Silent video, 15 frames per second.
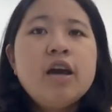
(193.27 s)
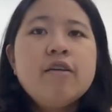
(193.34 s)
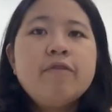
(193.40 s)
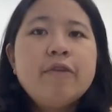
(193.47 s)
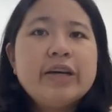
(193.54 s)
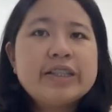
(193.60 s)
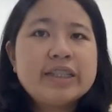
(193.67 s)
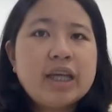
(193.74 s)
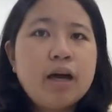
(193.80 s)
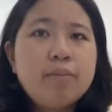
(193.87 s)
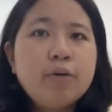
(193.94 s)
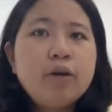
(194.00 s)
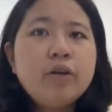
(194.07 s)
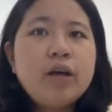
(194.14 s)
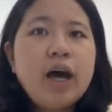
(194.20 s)
For
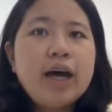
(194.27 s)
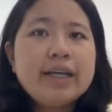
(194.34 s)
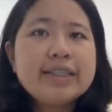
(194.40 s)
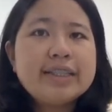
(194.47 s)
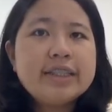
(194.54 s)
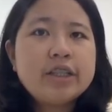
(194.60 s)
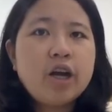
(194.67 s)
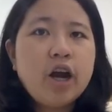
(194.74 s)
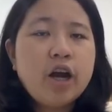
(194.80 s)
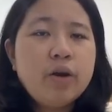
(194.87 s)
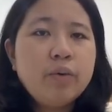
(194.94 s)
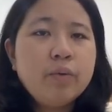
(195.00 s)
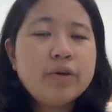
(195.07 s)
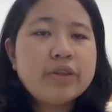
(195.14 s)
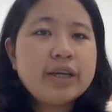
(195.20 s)
example, a star
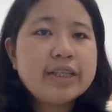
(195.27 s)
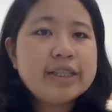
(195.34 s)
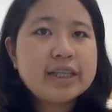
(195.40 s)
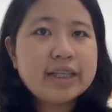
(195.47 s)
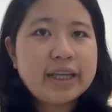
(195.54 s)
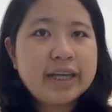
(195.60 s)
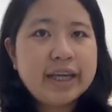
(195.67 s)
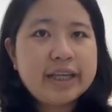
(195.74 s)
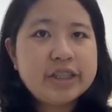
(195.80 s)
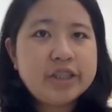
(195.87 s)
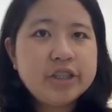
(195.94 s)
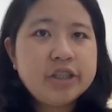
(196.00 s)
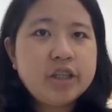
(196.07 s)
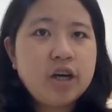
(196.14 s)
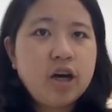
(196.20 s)
with a
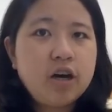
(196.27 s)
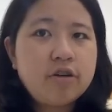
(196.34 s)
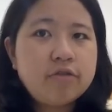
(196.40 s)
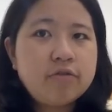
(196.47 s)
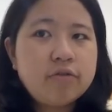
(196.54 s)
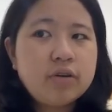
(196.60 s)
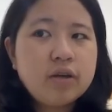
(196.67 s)
declination of